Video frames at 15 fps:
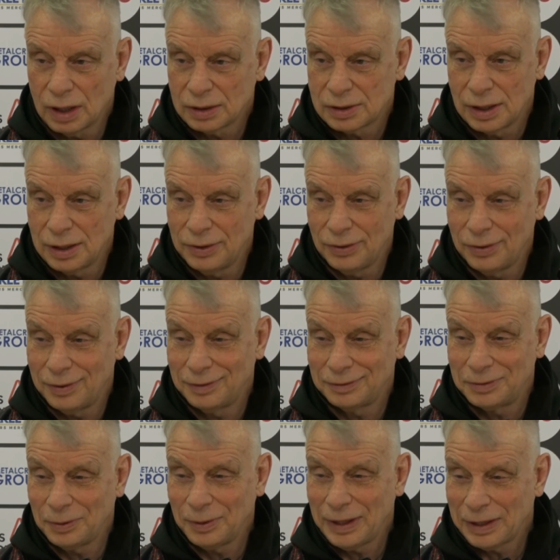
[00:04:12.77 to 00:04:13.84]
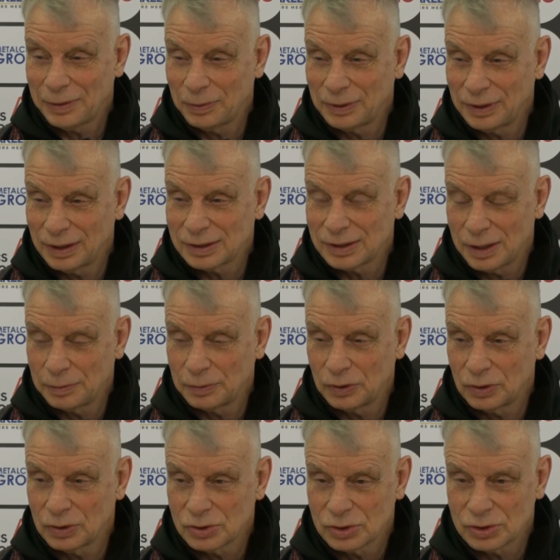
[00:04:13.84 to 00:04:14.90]
I'd say no, do heck why don't you let him
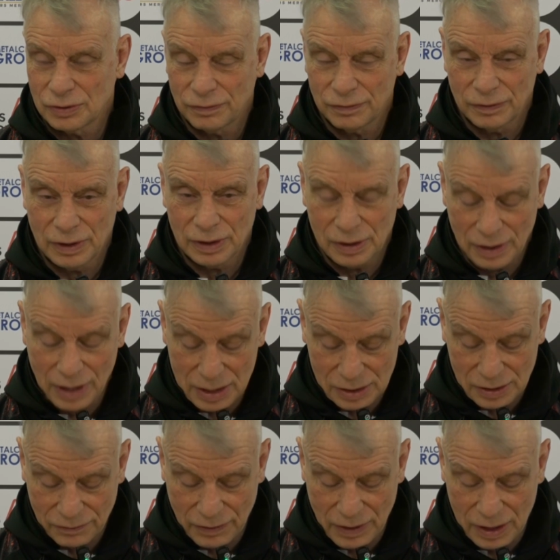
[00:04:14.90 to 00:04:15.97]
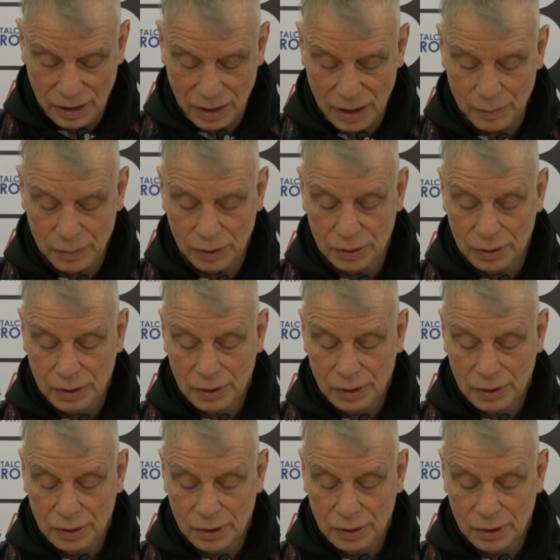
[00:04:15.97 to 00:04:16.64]
go? So that's the fine line. But